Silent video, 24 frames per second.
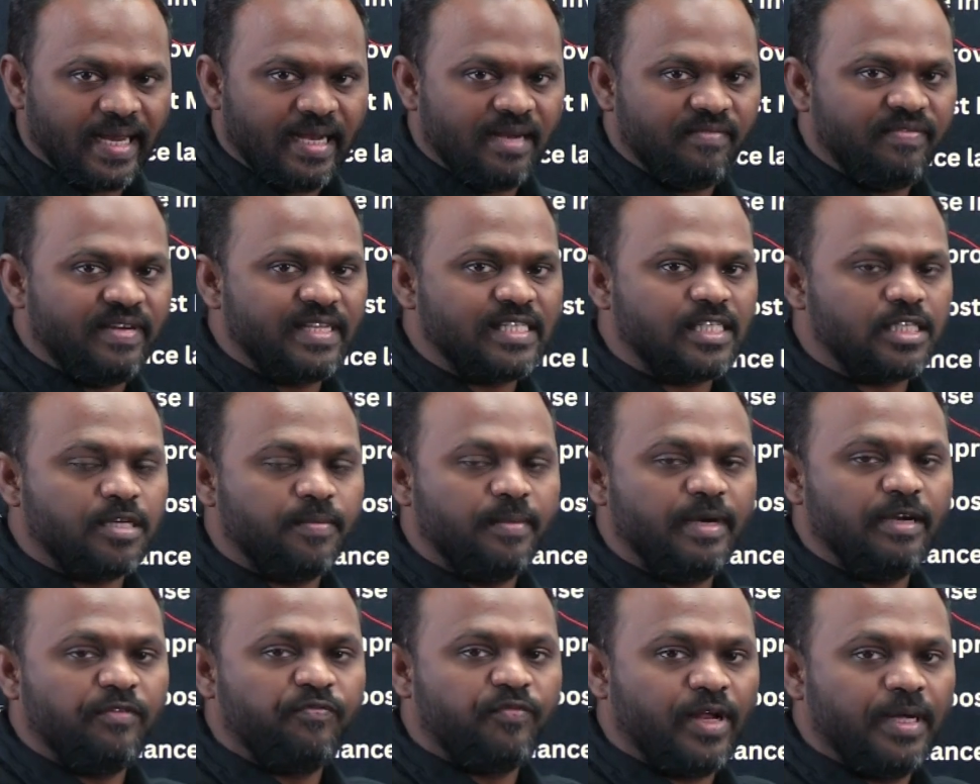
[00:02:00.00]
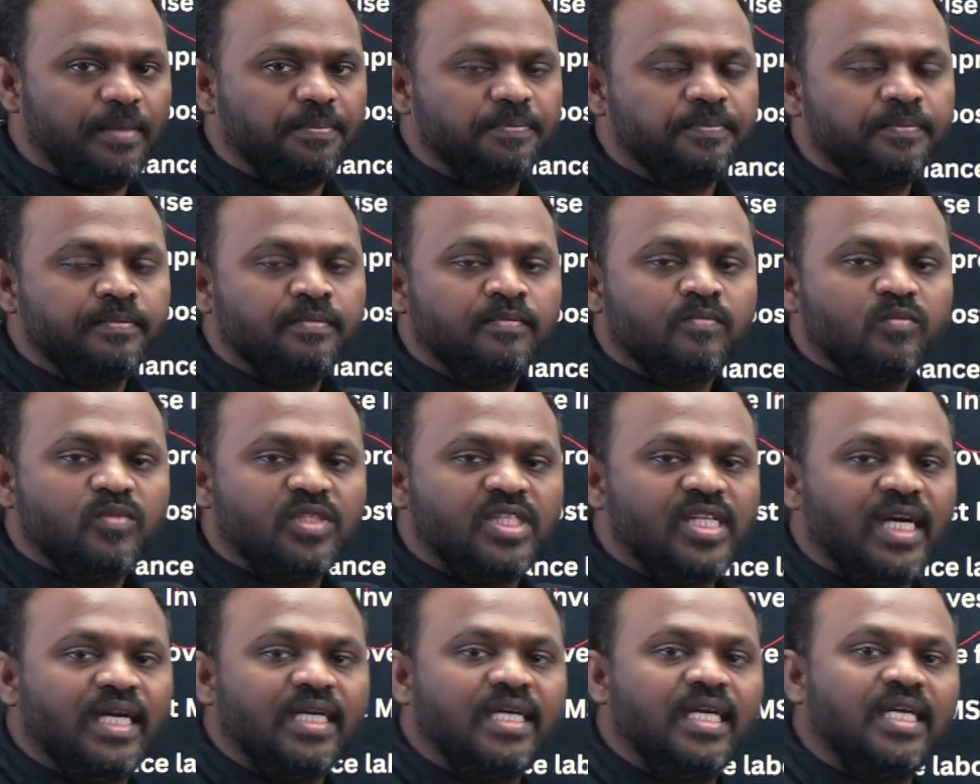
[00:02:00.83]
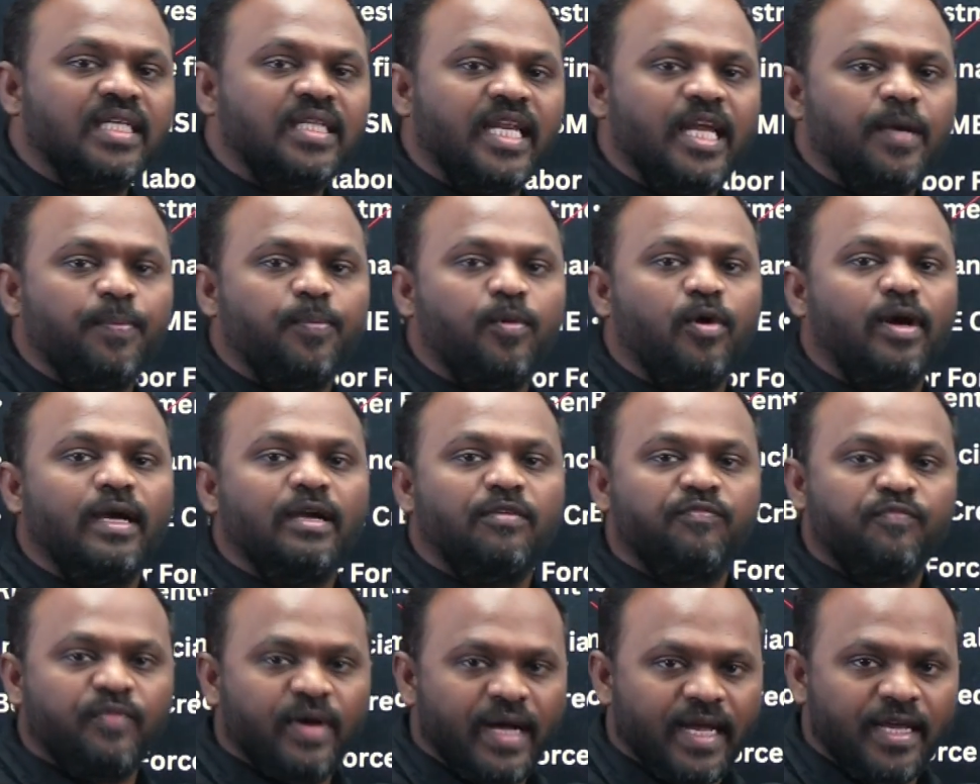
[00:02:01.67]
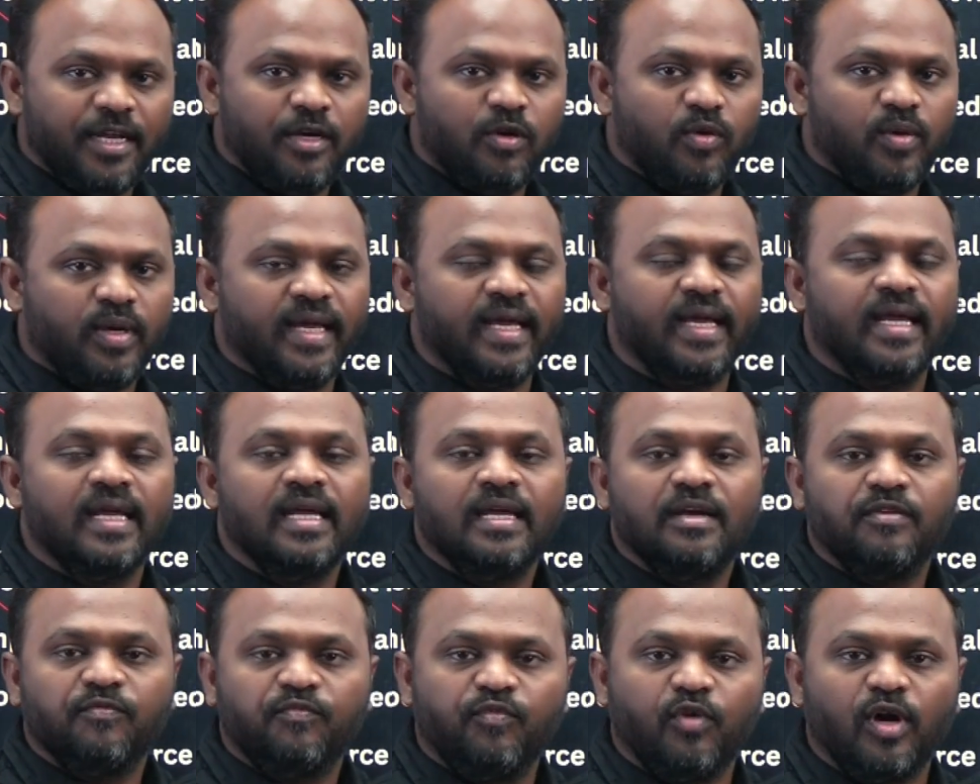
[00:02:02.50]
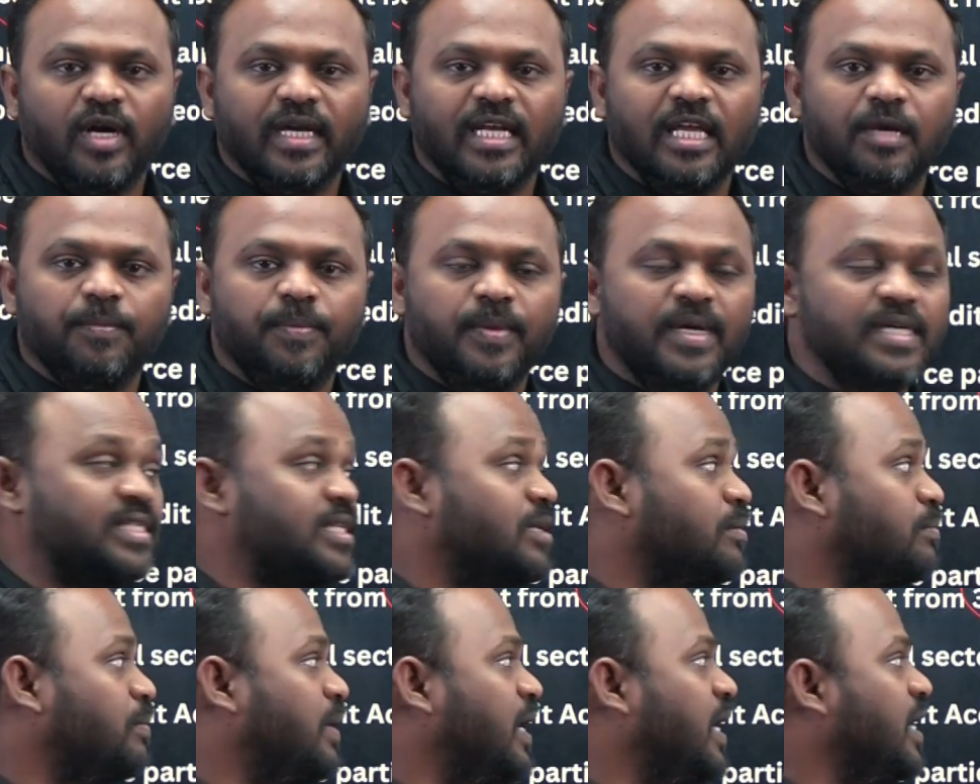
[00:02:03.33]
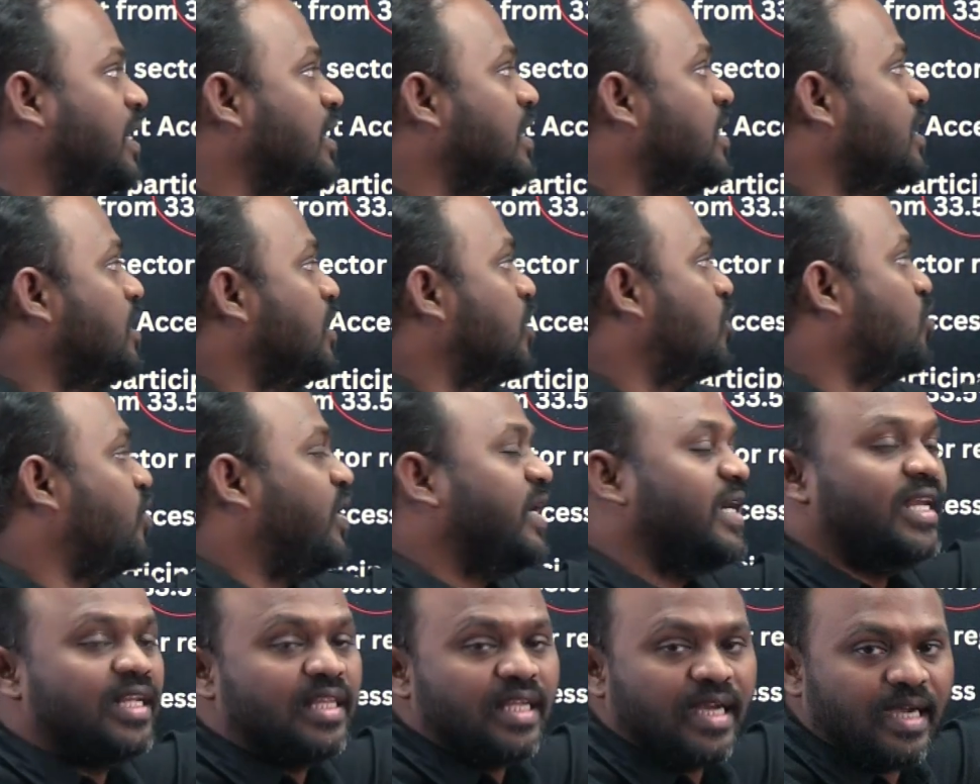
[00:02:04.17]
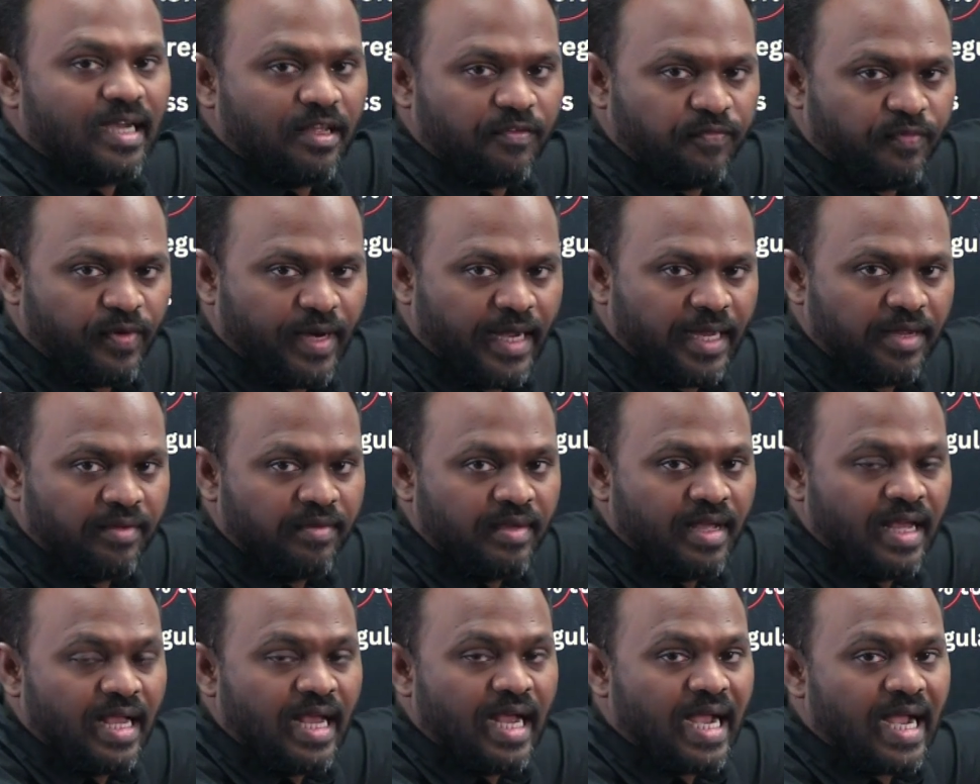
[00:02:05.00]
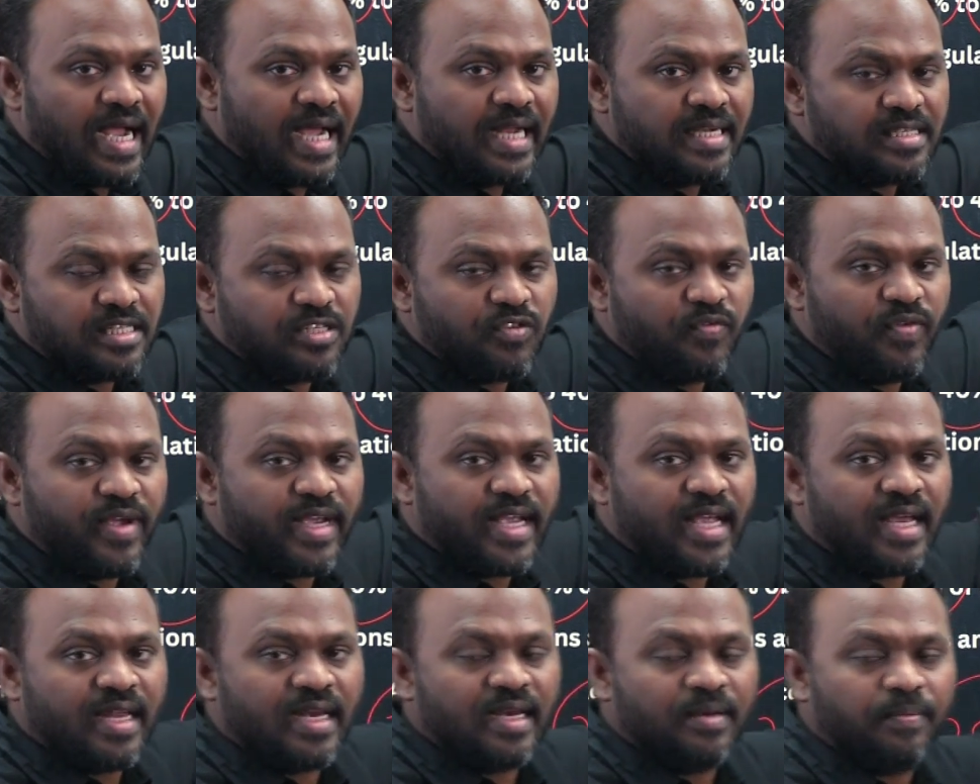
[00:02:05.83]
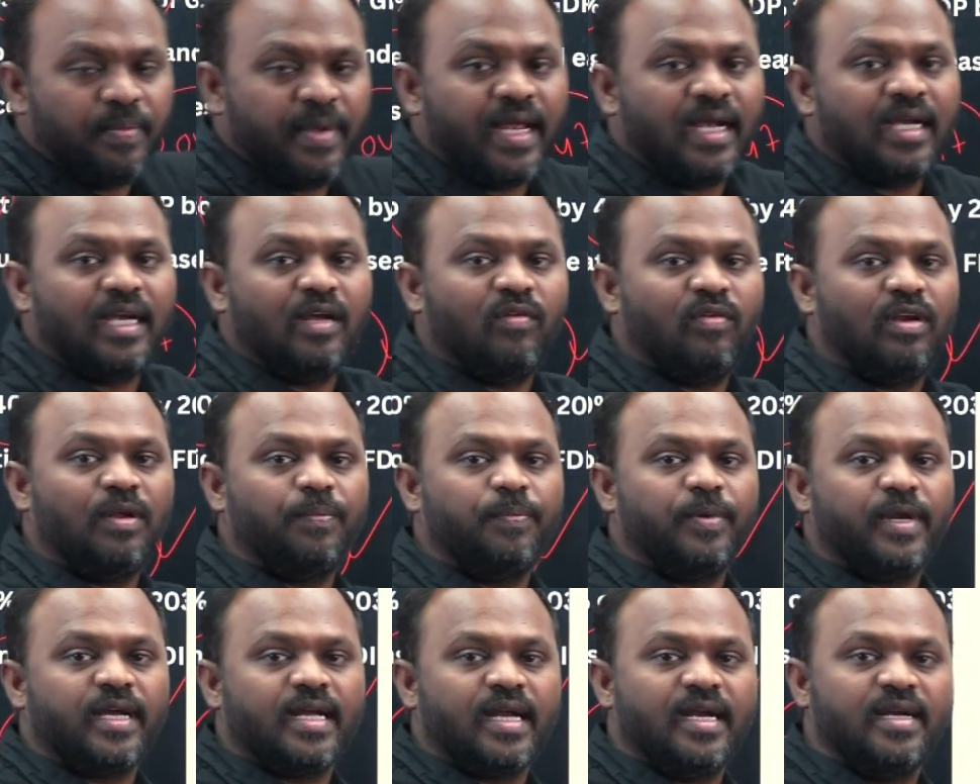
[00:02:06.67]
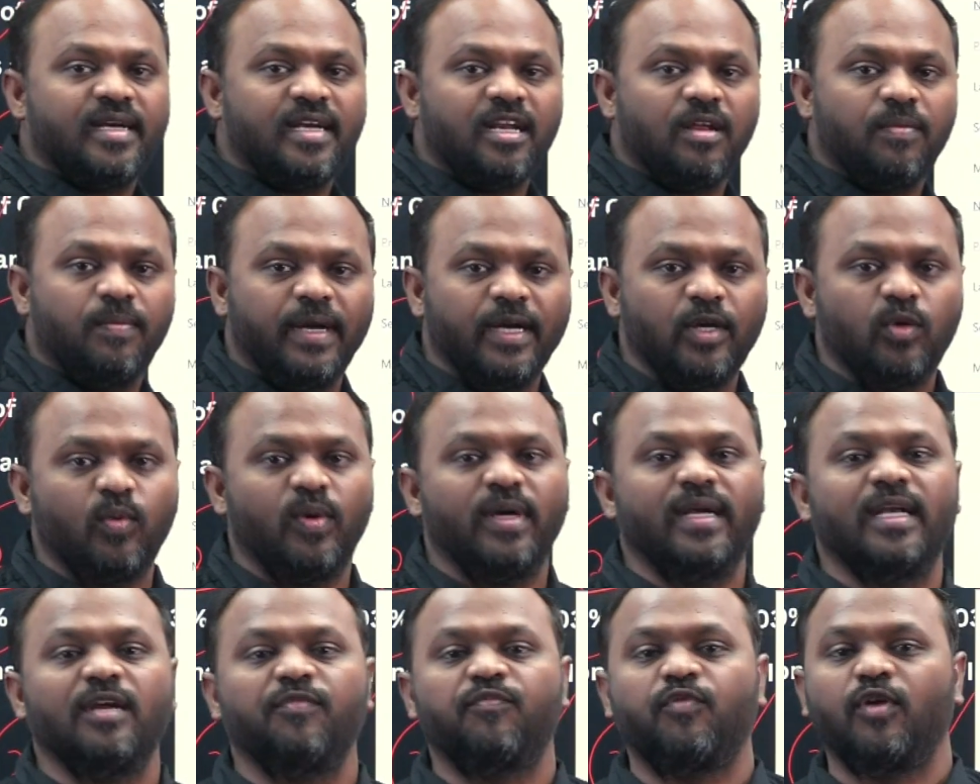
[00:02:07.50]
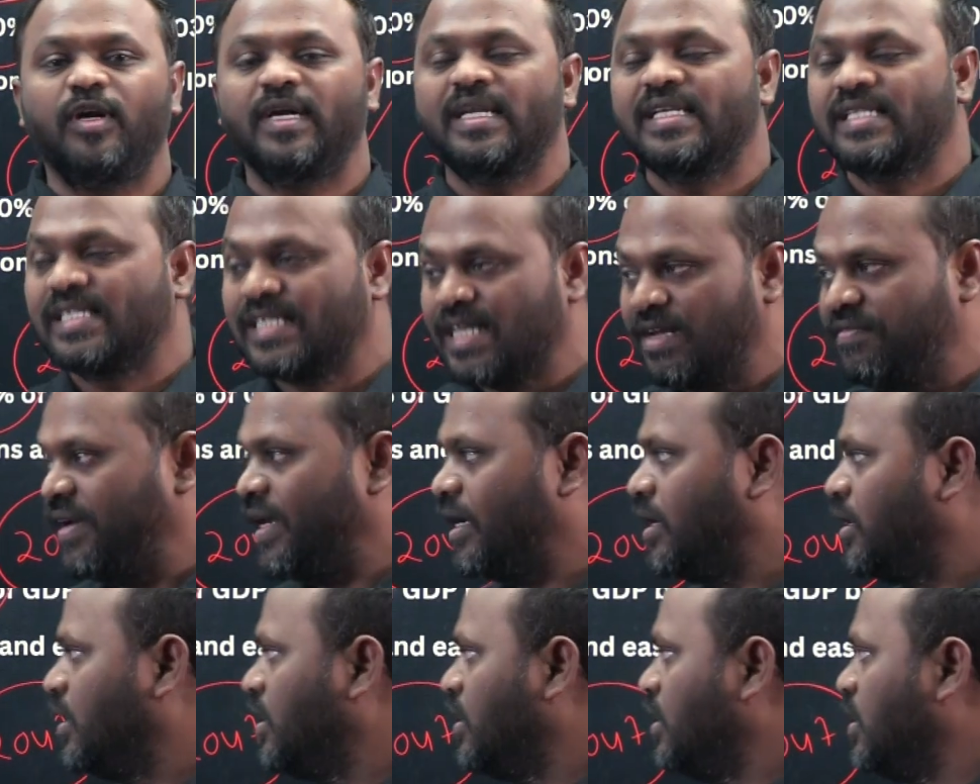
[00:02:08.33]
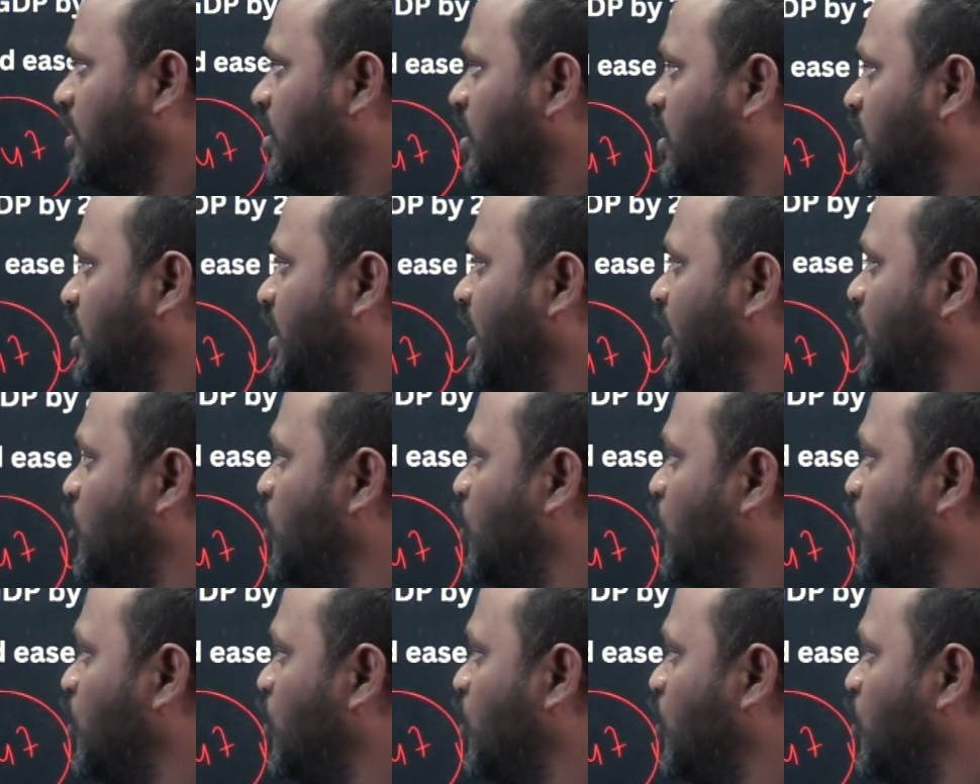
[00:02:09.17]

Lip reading: investment from 33.5 to 40% by 2035. Hence, we can be a developed country by 2047. Not